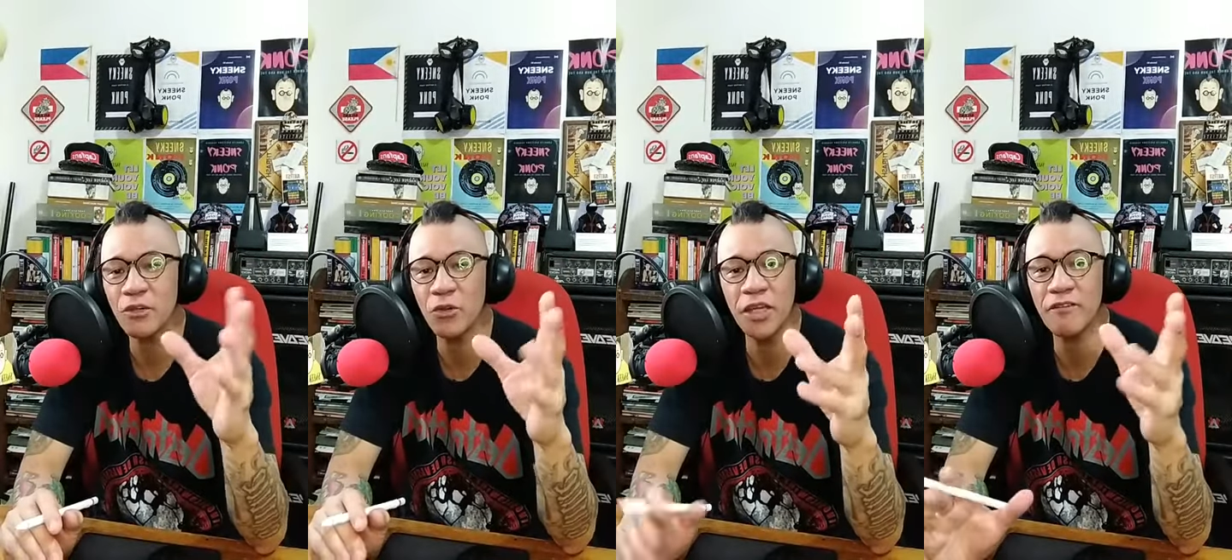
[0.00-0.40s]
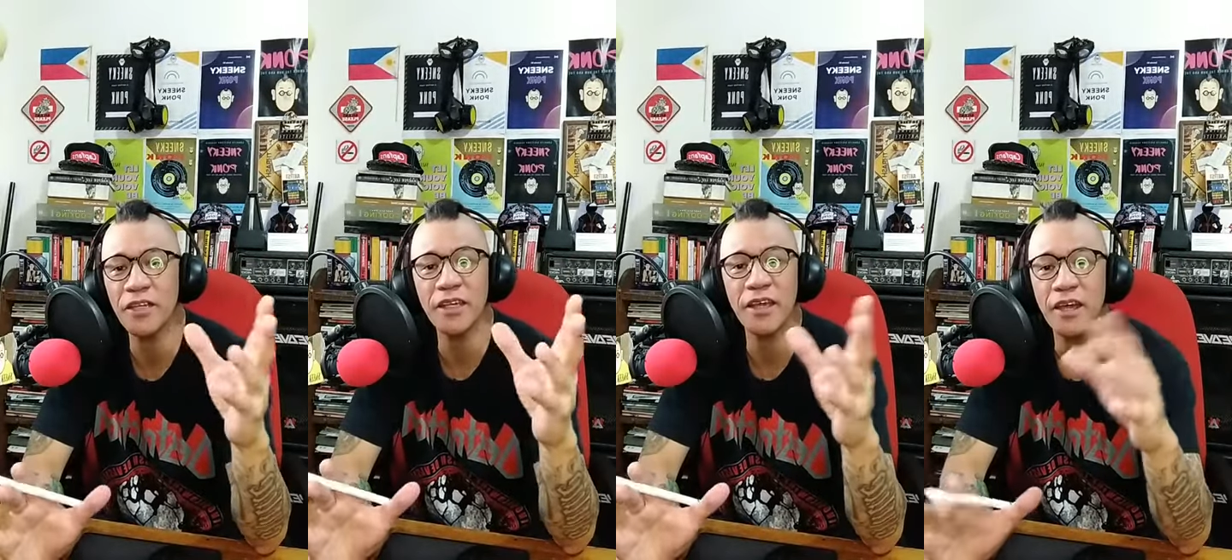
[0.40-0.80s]
good
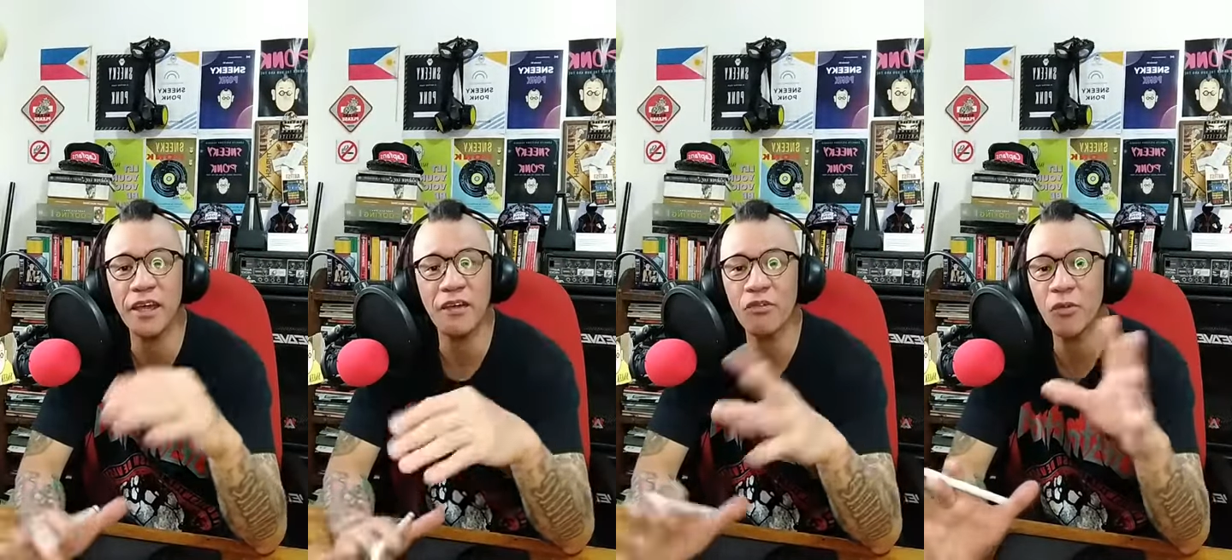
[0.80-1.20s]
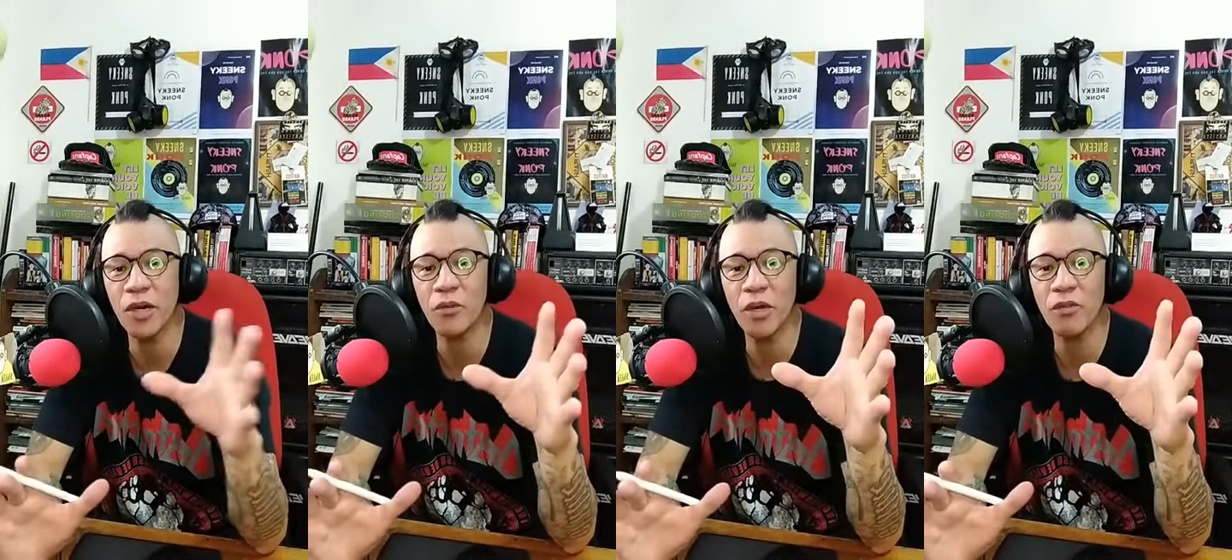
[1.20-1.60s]
evening,
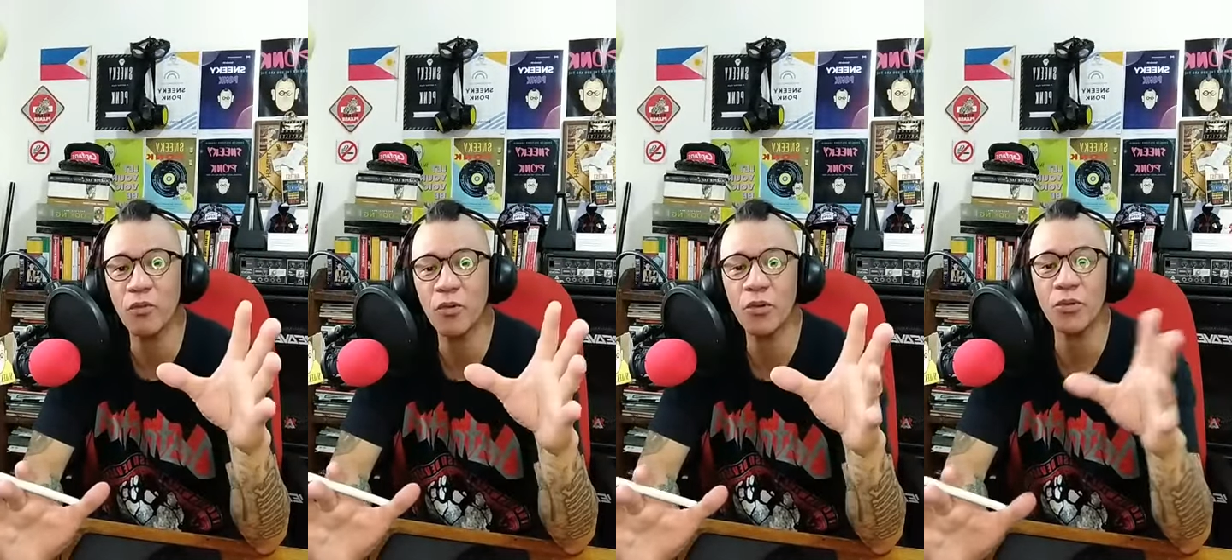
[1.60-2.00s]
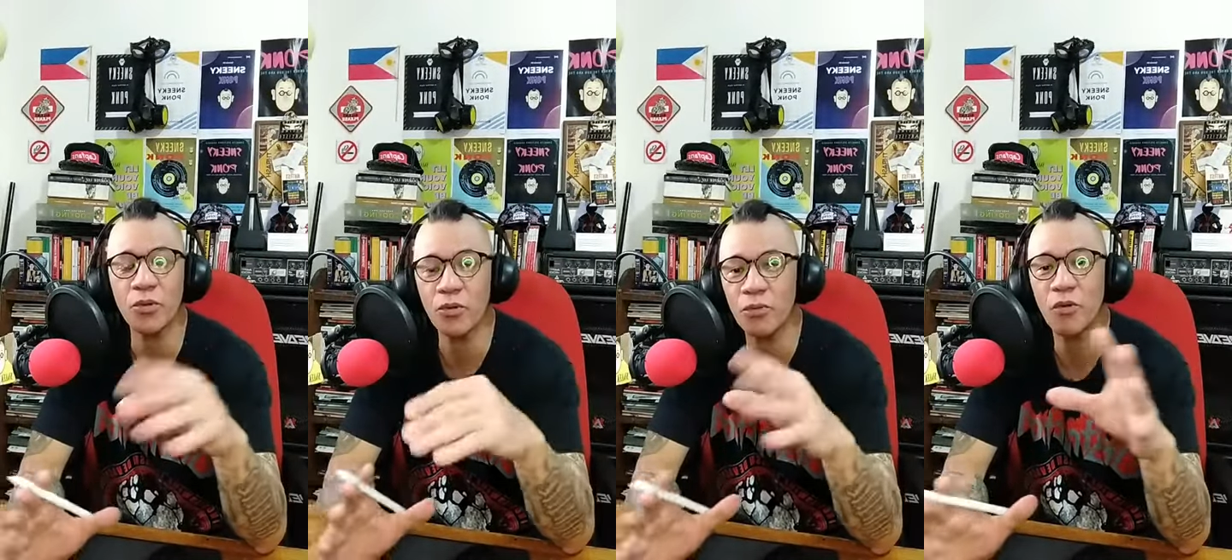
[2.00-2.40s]
everywhere around the world,
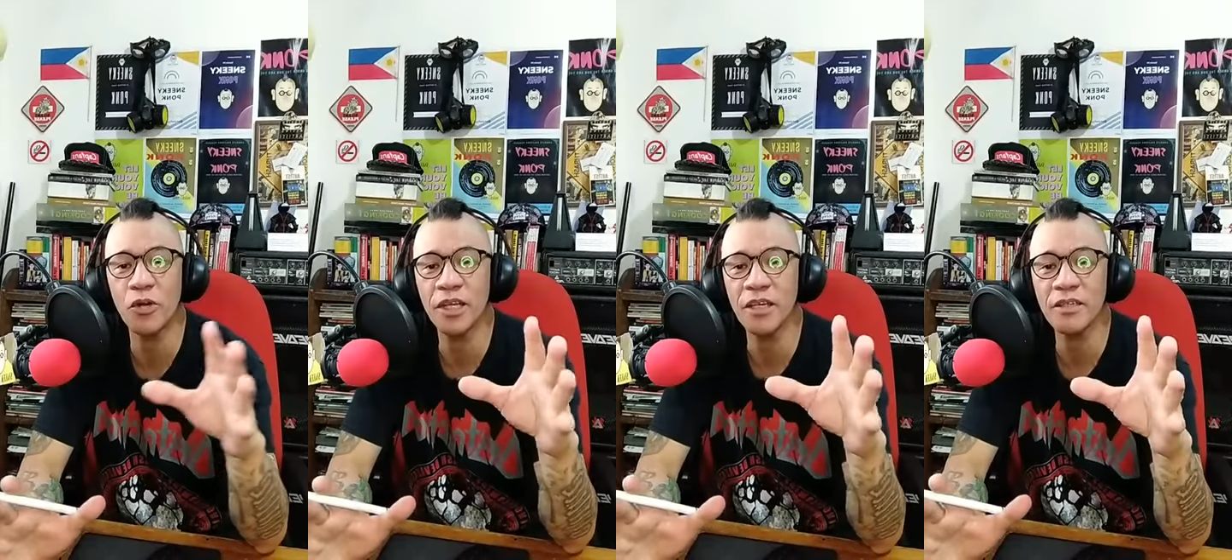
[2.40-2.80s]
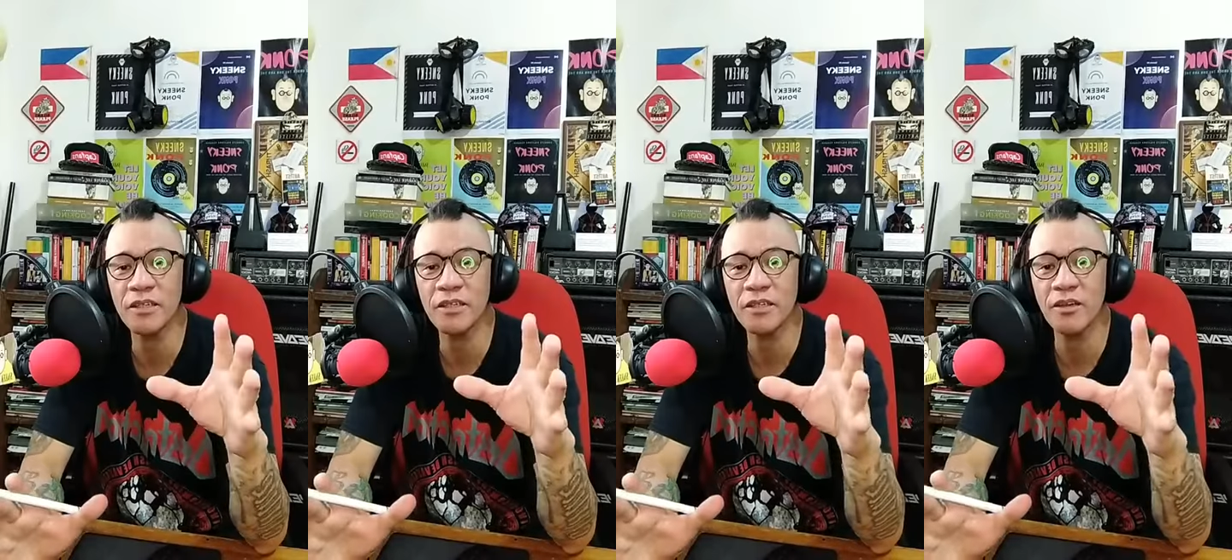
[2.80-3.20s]
or good morning,
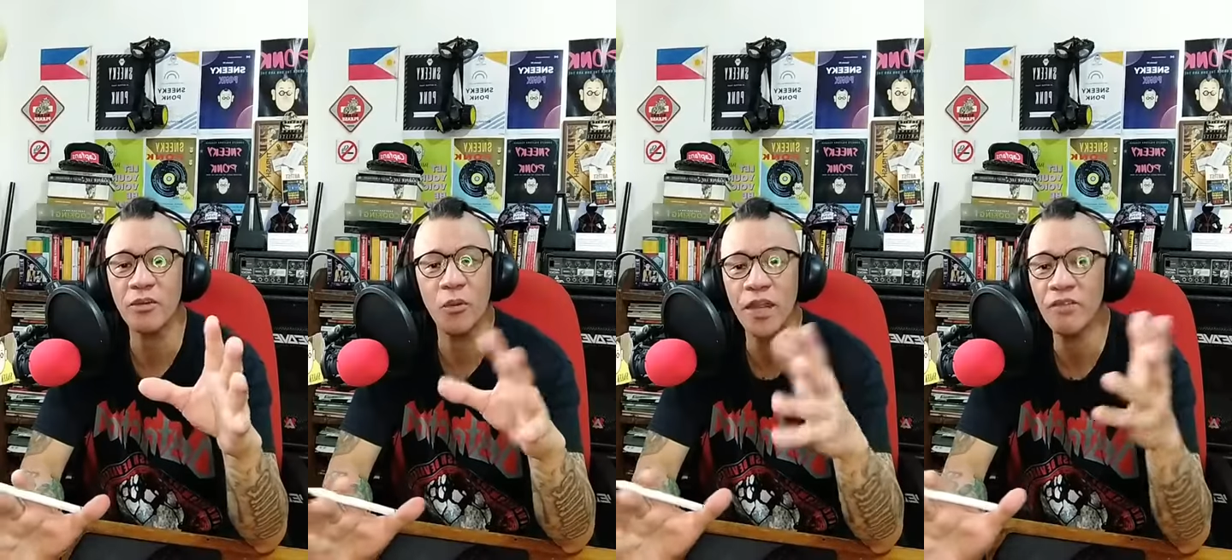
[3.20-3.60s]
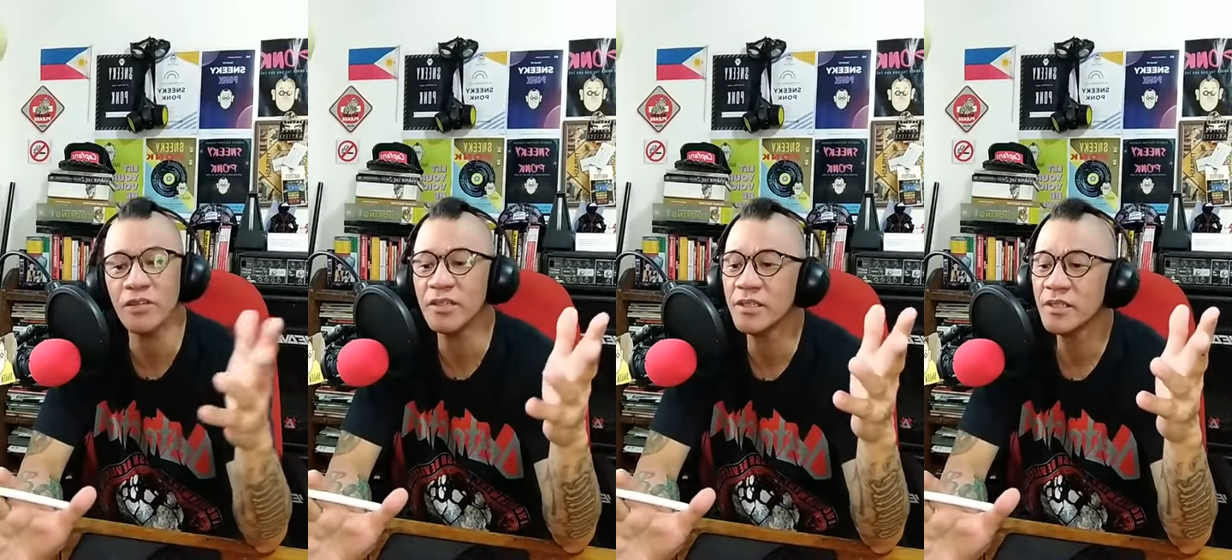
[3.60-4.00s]
or
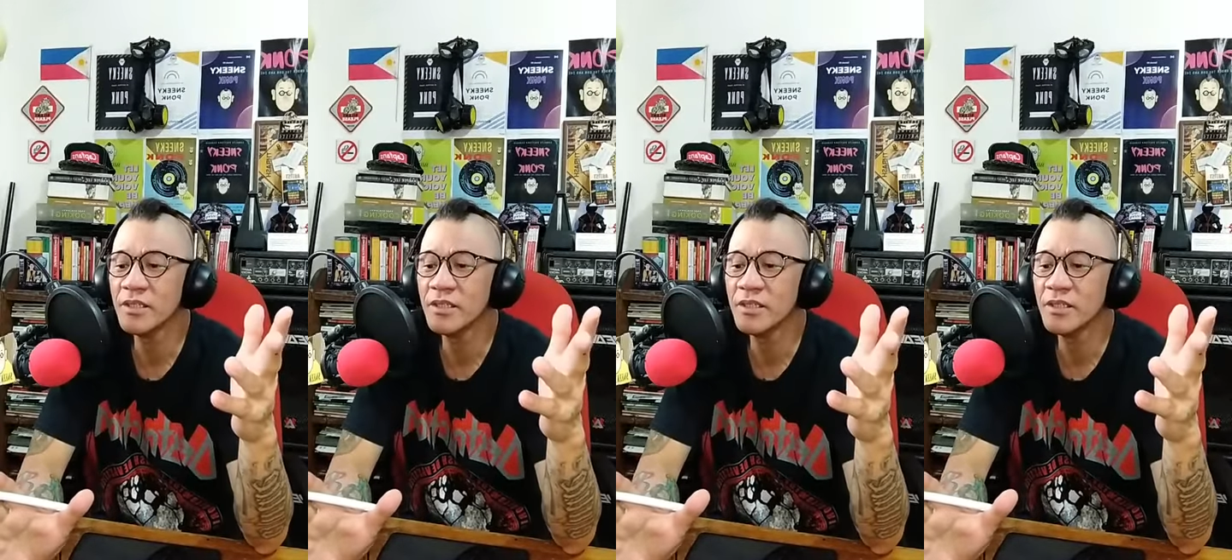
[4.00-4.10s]
whatever.